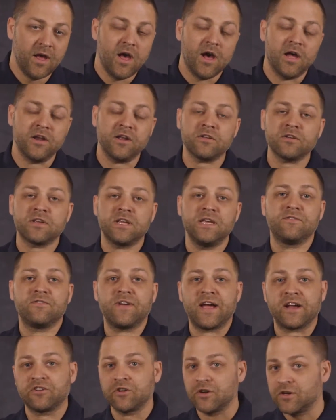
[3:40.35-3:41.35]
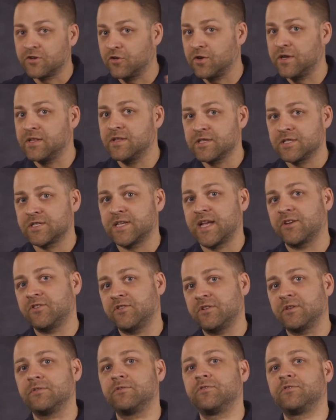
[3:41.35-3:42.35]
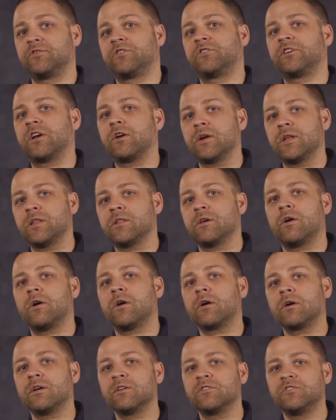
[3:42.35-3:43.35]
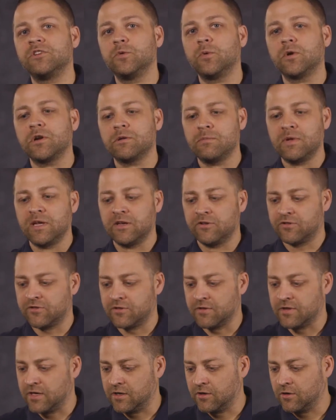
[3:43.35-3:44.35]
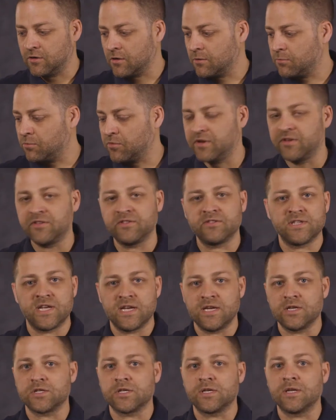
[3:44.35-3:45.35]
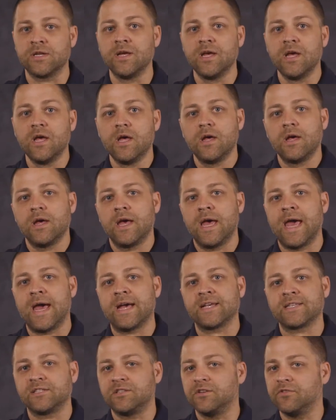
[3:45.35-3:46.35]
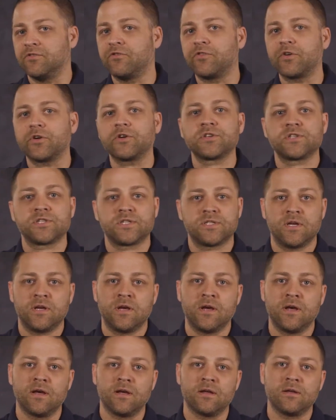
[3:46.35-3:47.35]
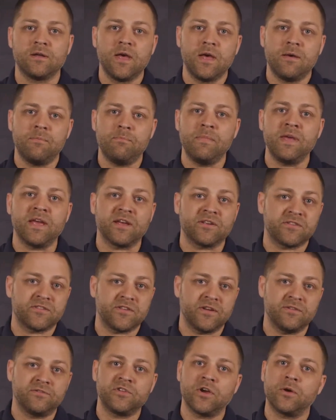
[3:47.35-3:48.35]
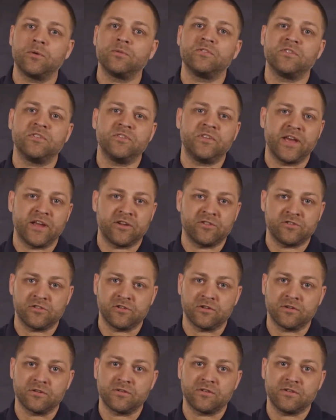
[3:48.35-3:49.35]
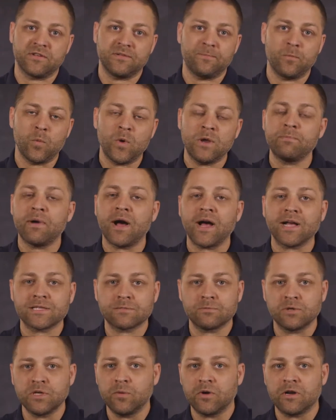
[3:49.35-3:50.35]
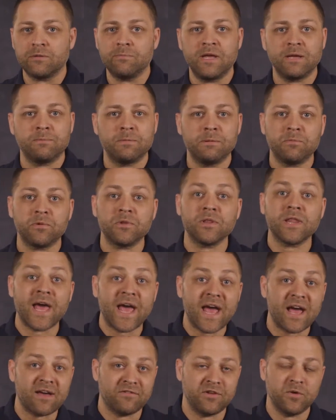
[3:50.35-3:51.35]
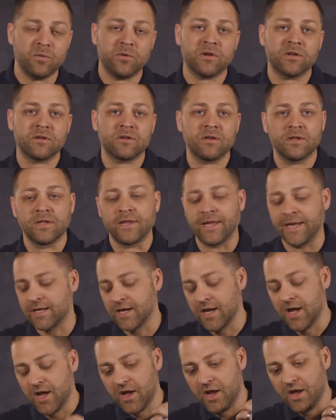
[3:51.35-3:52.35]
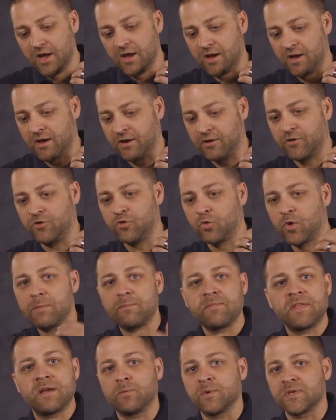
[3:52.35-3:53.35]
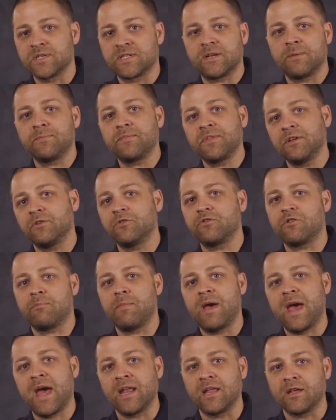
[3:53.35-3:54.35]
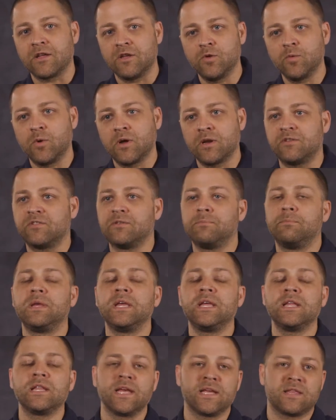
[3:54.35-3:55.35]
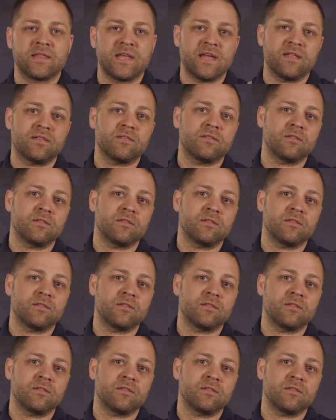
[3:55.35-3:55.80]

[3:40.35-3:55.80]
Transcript: Another key factor during this section of sharing the heart is you want to make sure that your presentation has a diverse mix of tones and textures. When possible, you want to make people laugh. You want to grip them with something dramatic. You want it to be like that